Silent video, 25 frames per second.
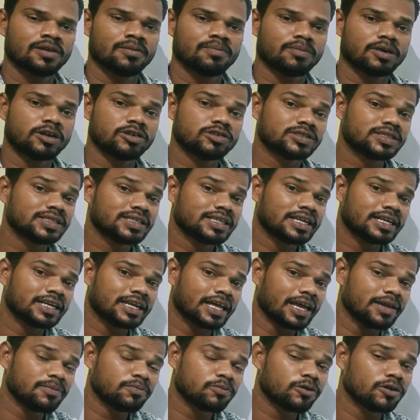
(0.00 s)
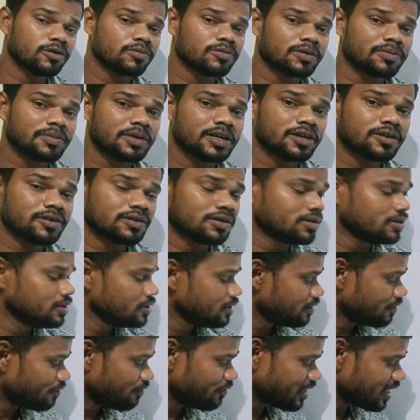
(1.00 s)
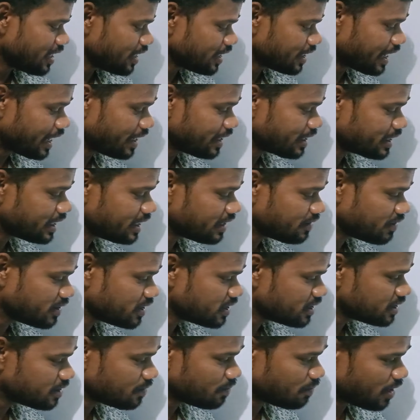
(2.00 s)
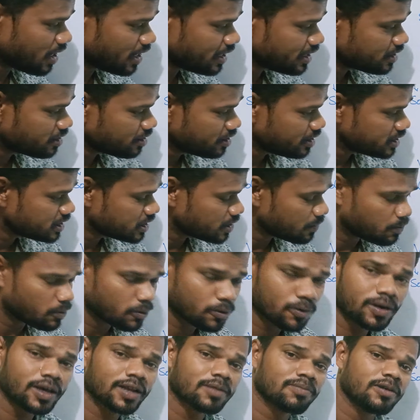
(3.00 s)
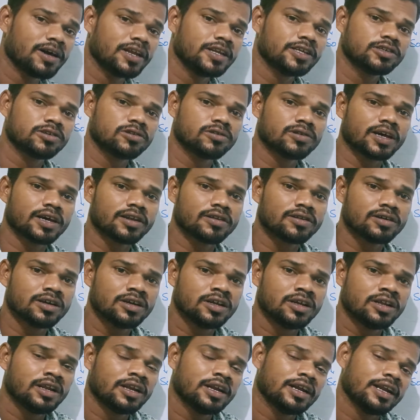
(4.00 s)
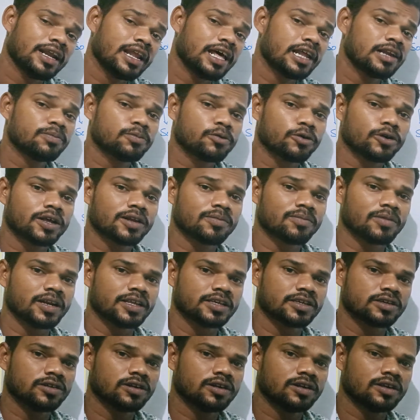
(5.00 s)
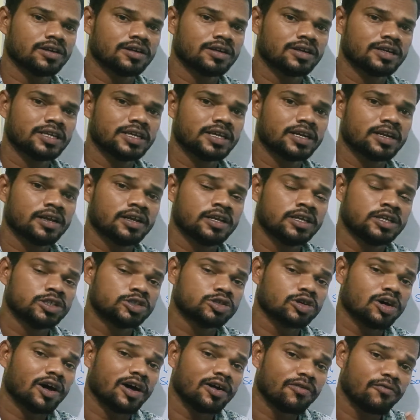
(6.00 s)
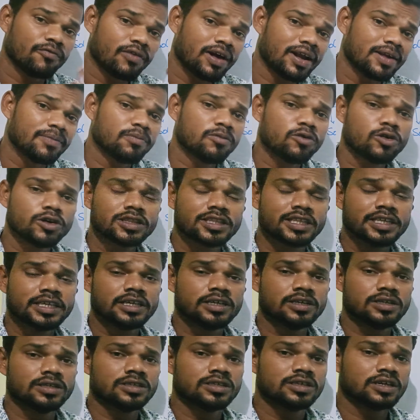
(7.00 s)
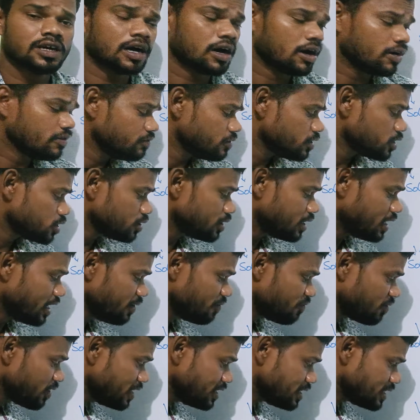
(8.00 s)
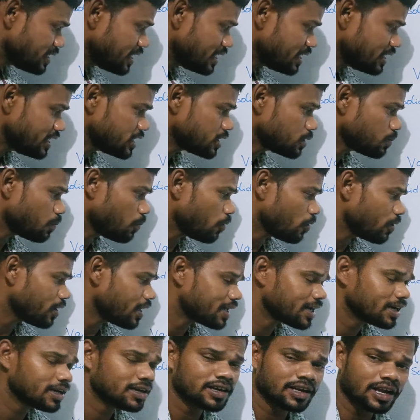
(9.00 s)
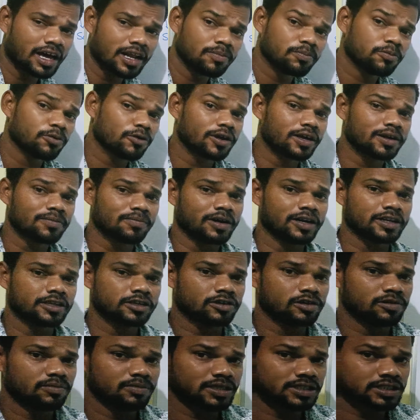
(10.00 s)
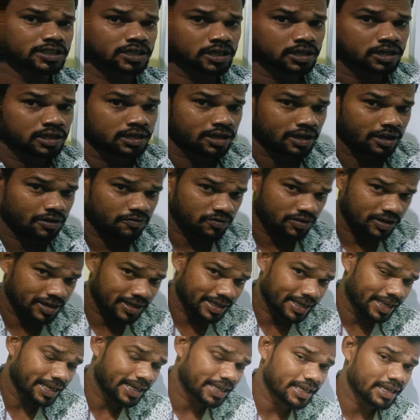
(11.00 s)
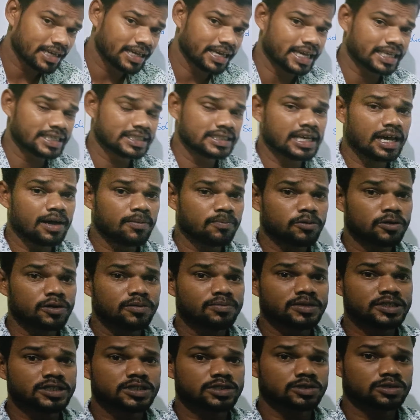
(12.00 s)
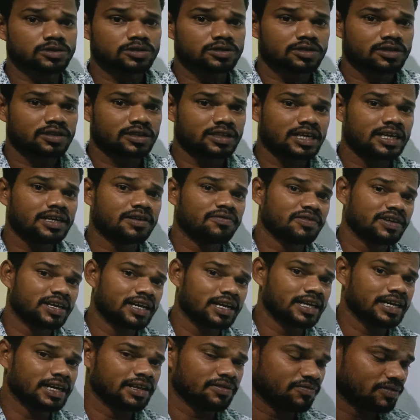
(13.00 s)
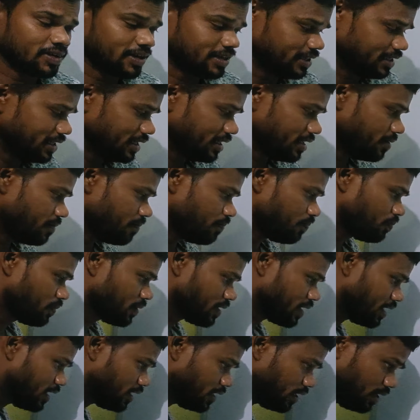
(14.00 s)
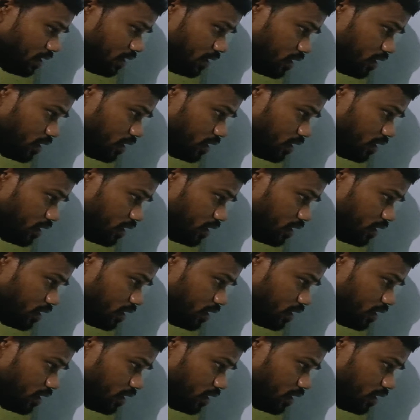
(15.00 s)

By using a dipole moment, we can calculate whether the molecule is a polar molecule or a non-polar molecule. Yeah. So one more thing, how we should differentiate this polar and non-polar molecule means, if we are taking example means that we can define here. Right.